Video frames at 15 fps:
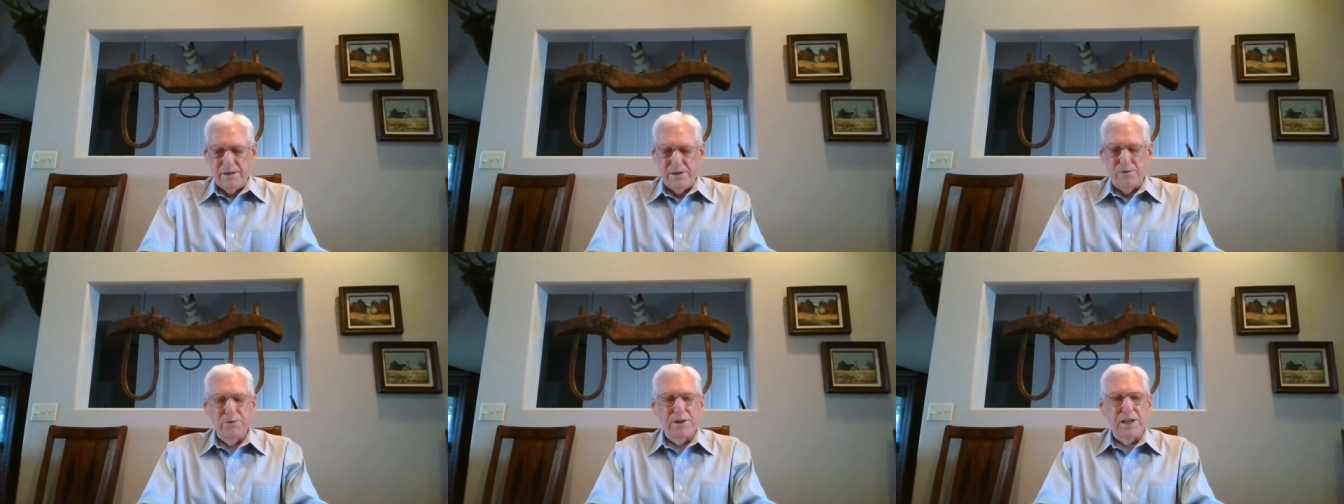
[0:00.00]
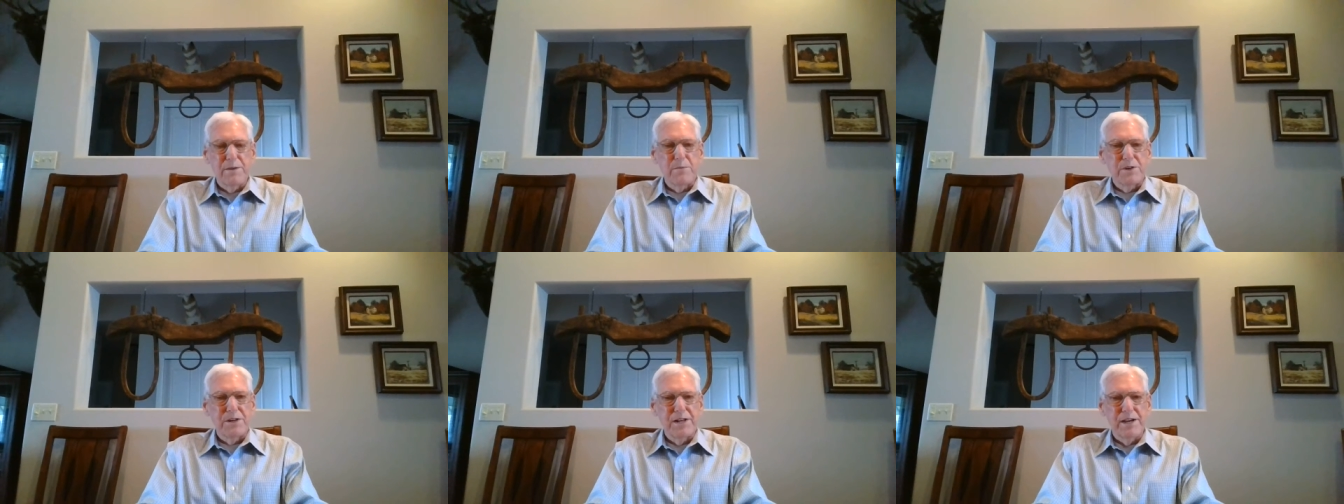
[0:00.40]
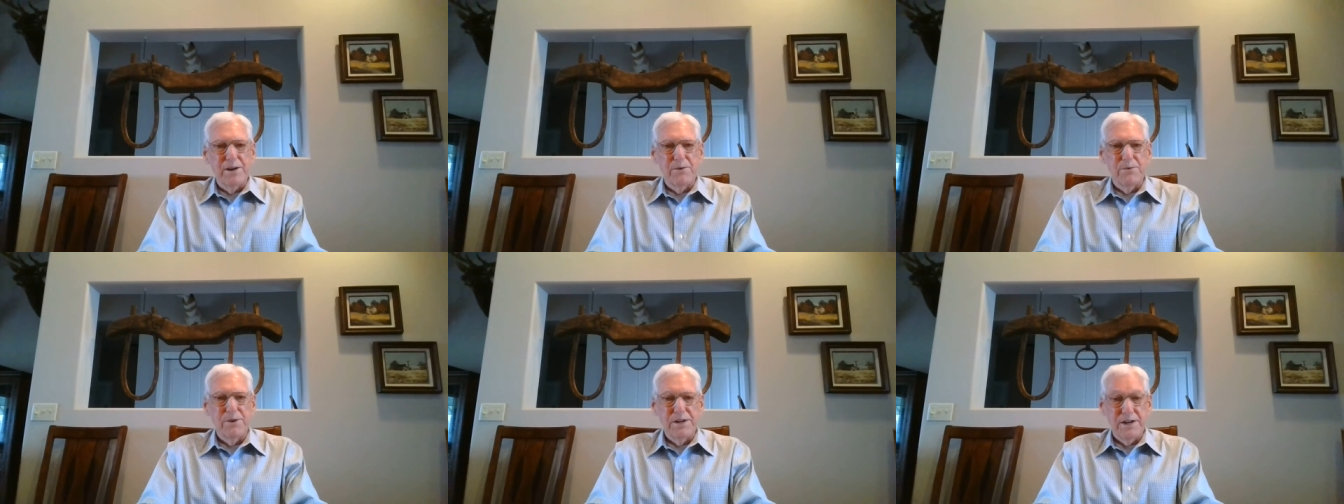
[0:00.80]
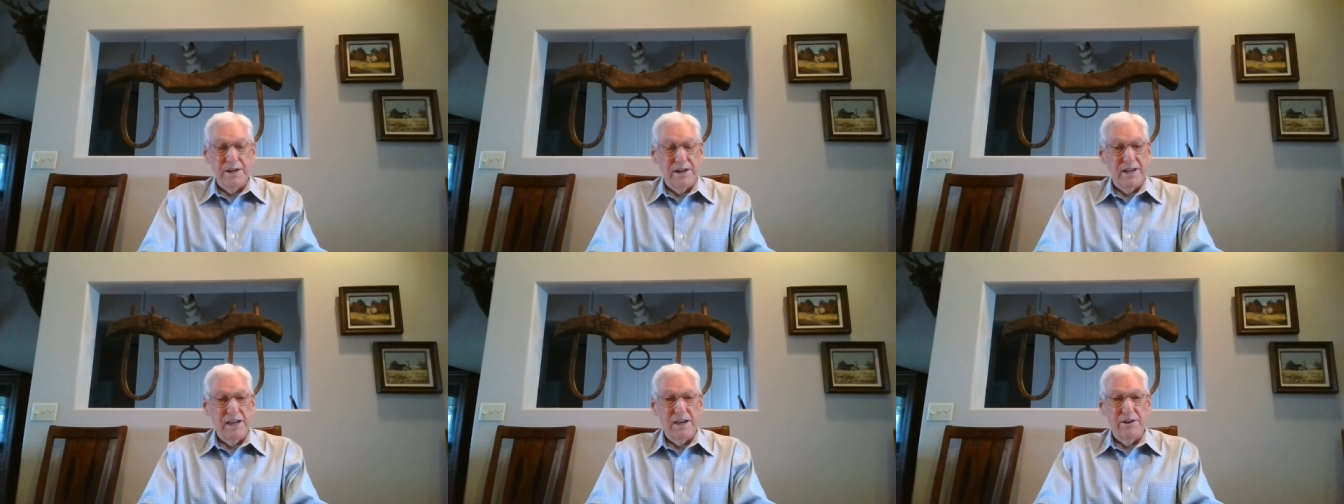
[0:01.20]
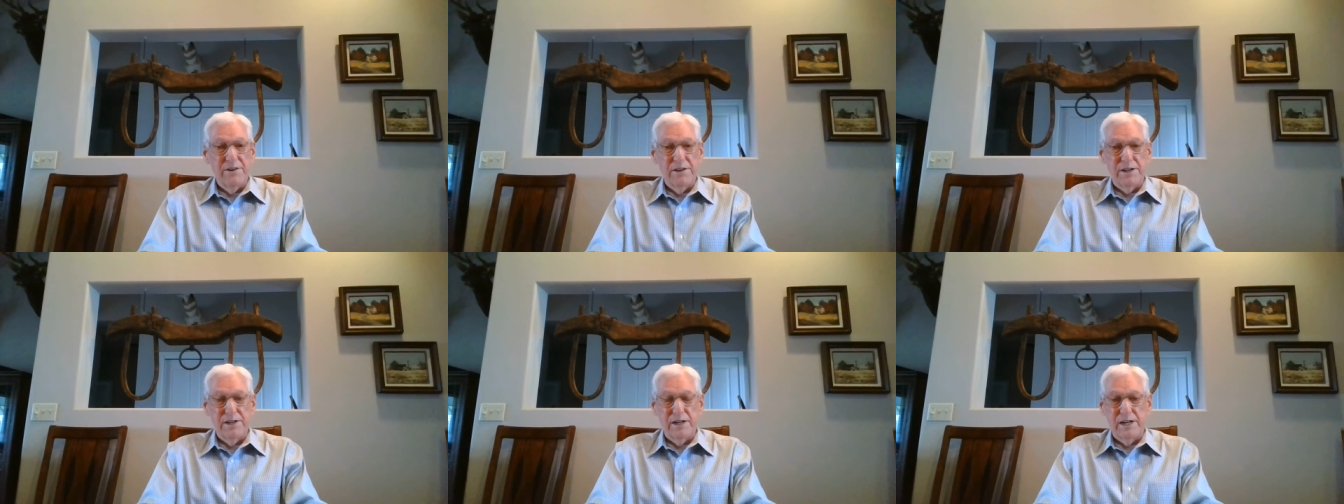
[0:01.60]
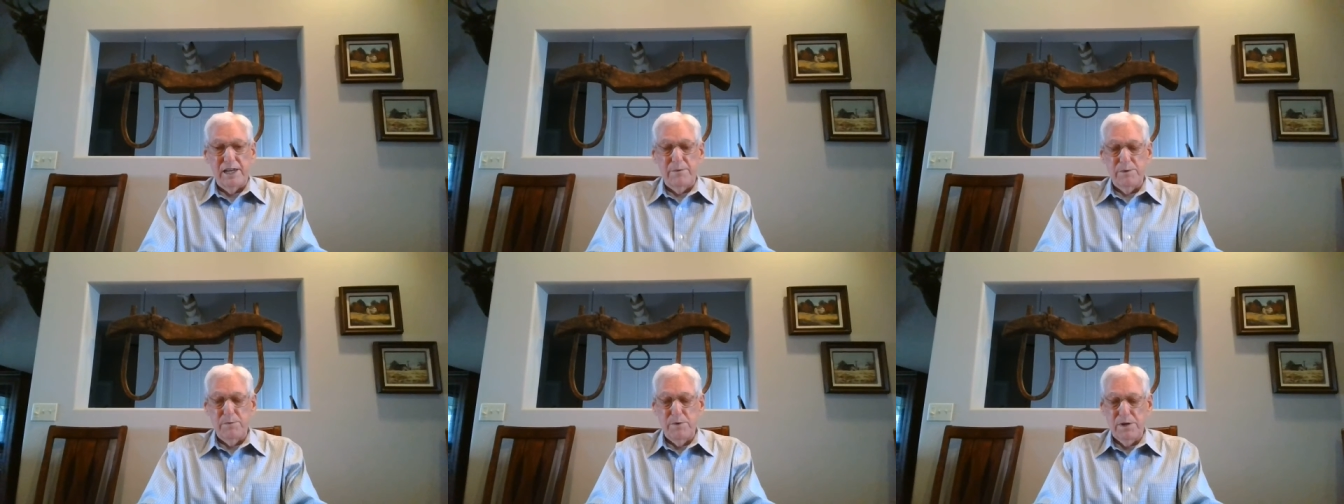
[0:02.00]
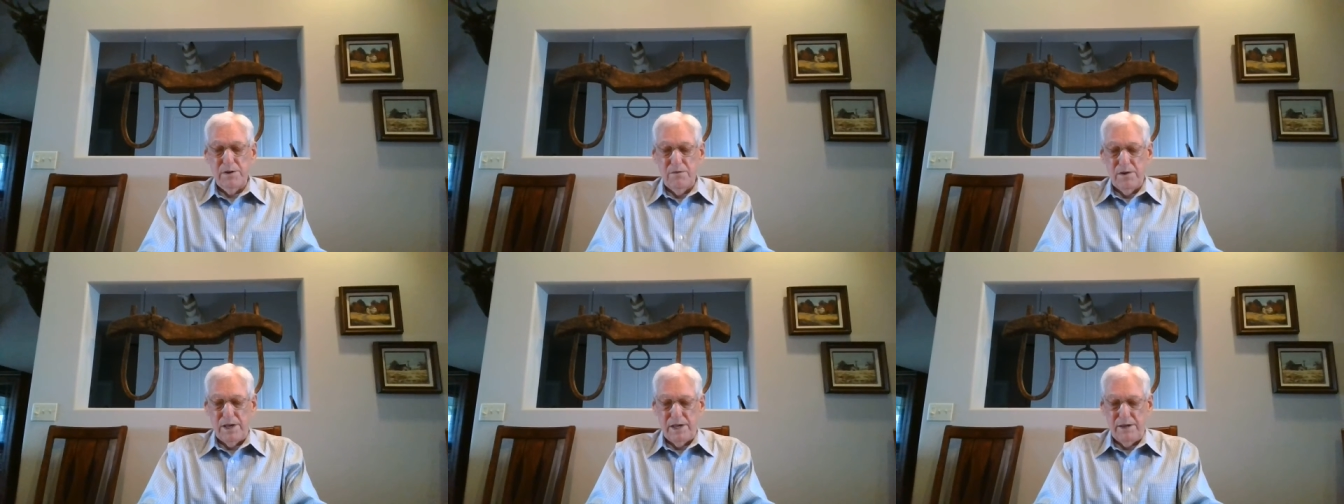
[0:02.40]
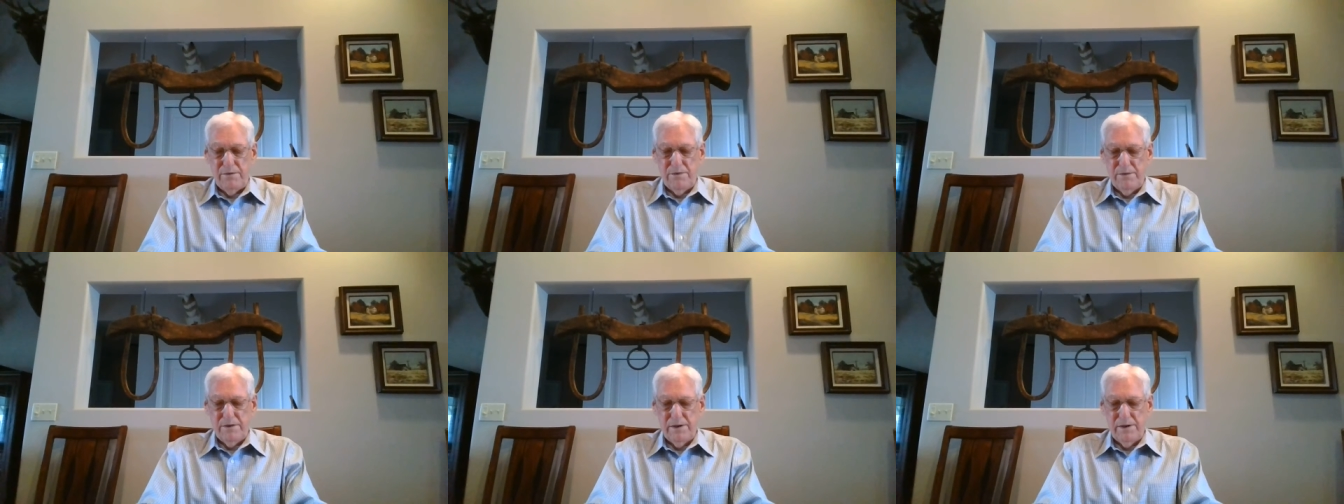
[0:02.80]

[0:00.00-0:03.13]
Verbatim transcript: your name is now written down in the Lamb's Book of Life.